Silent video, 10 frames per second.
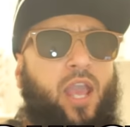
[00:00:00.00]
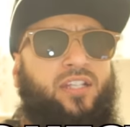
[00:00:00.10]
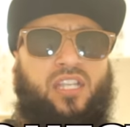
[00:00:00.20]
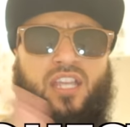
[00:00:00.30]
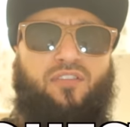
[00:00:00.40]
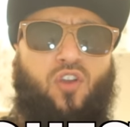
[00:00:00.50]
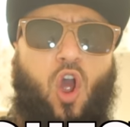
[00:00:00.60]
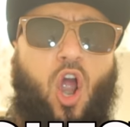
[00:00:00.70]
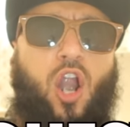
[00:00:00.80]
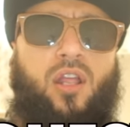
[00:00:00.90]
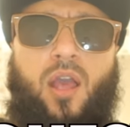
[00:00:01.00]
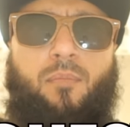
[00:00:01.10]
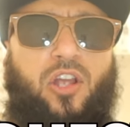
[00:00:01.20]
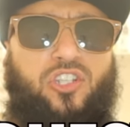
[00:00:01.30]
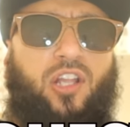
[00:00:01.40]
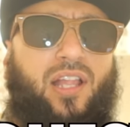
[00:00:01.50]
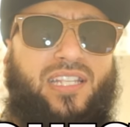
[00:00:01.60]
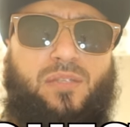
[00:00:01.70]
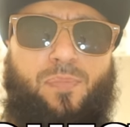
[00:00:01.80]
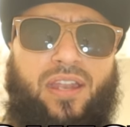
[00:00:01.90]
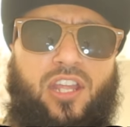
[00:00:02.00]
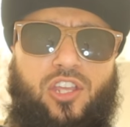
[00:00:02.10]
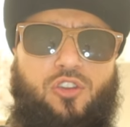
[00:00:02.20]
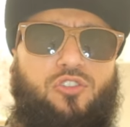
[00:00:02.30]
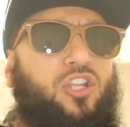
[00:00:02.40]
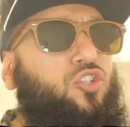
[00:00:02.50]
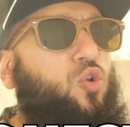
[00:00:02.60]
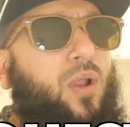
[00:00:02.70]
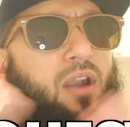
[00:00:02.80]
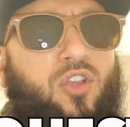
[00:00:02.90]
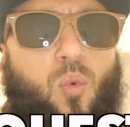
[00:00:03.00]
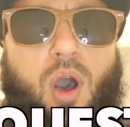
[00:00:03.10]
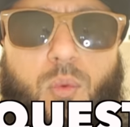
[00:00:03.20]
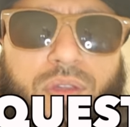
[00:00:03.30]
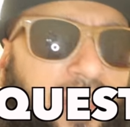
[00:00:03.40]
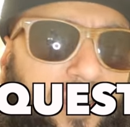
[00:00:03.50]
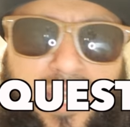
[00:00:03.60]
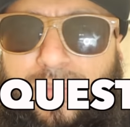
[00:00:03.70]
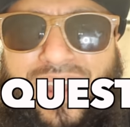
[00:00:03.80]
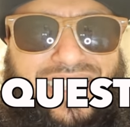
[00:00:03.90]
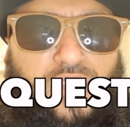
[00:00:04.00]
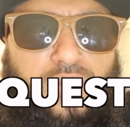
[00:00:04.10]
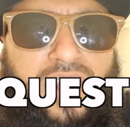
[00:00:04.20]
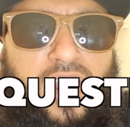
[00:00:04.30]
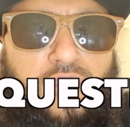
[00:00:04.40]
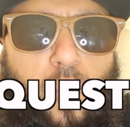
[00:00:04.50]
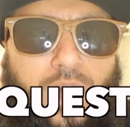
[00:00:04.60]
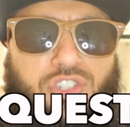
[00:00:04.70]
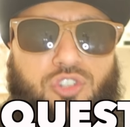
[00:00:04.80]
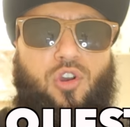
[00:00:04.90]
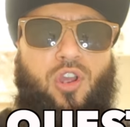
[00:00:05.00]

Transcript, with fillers: It's a gift card, mashallah, spend it, use it, do whatever you want with it. Keep it as a souvenir if you want to,